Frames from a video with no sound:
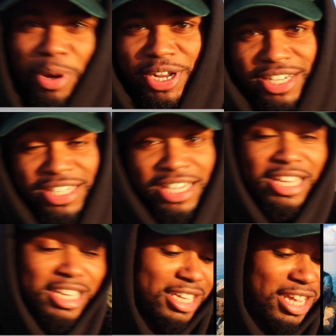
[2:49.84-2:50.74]
But
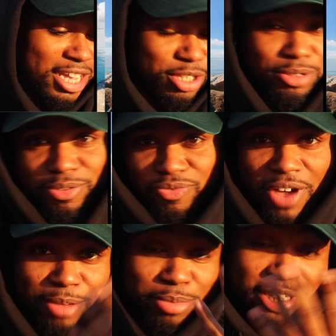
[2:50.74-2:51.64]
yeah,
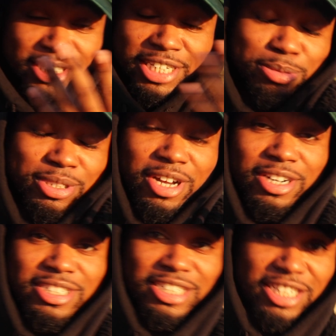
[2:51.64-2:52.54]
5 best tips.
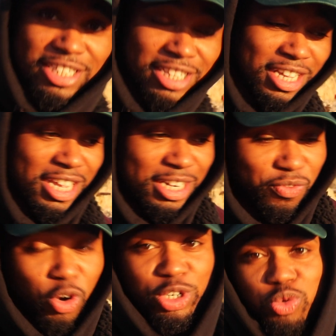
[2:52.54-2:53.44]
Honestly,
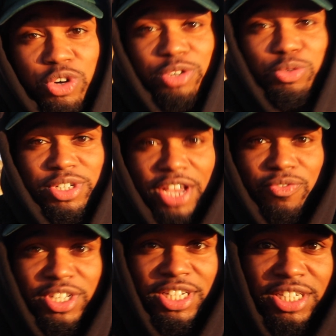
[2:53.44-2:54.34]
the first one would
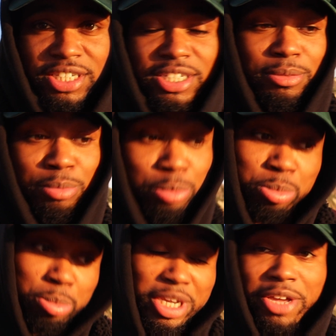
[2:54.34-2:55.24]
definitely
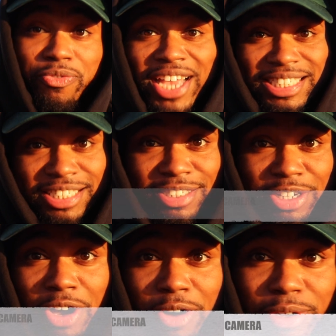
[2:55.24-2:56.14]
be investing.
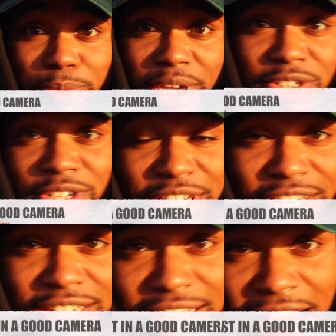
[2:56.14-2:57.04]
You know, make sure you
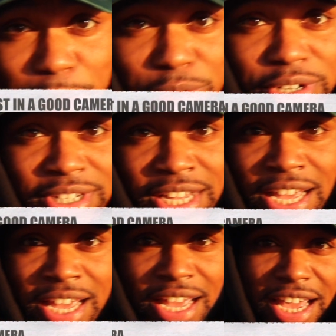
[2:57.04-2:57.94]
get a good camera,
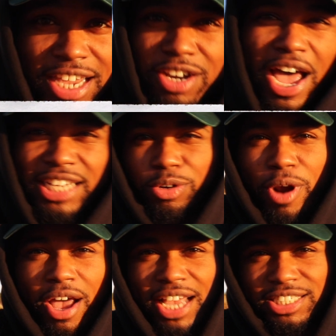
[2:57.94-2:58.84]
and you know, ask
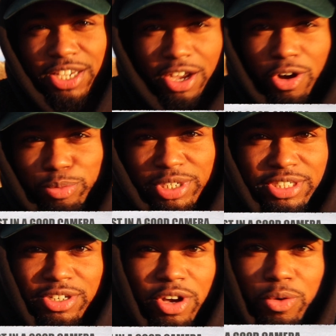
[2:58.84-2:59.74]
your
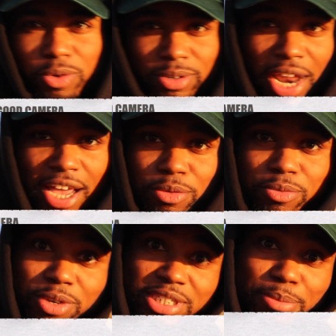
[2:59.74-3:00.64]
homies. You know, like
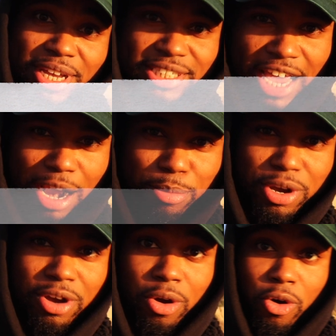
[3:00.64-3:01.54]
what's the best
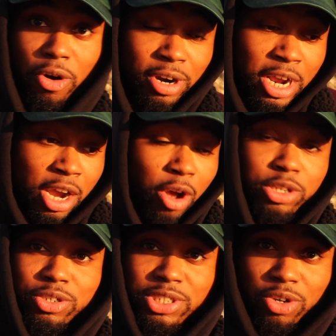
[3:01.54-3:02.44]
camera, or go
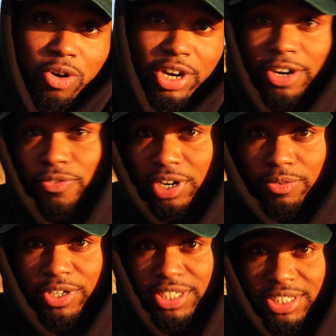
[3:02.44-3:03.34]
to a store, get a feel
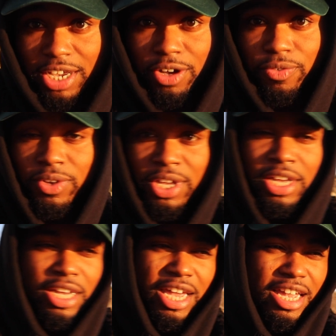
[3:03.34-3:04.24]
of it yourself.
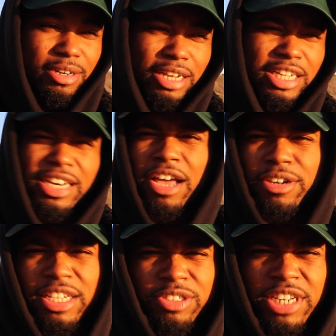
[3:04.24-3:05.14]
And I think
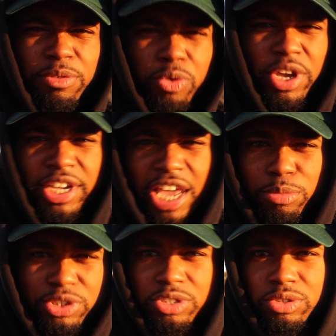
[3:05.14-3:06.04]
nowadays you can even rent
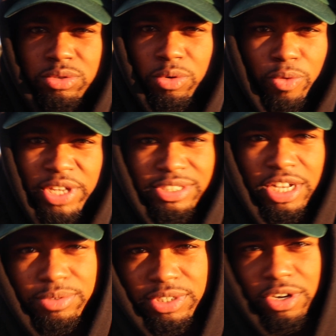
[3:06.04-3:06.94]
cameras too, you rent
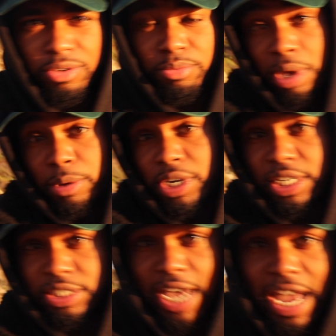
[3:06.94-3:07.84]
stuff, so maybe
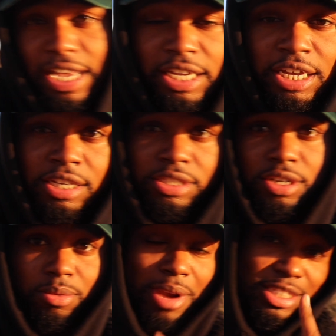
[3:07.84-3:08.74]
look into that.
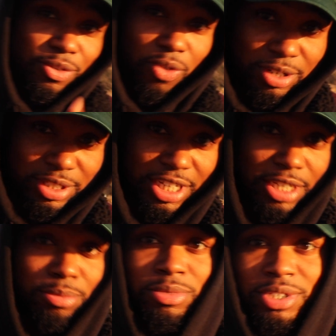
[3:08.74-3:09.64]
So that's the first
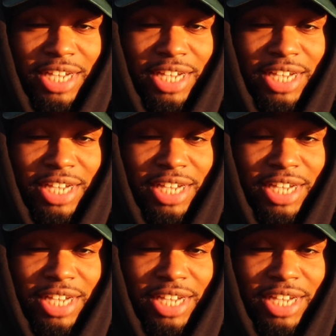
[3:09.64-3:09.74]
thing.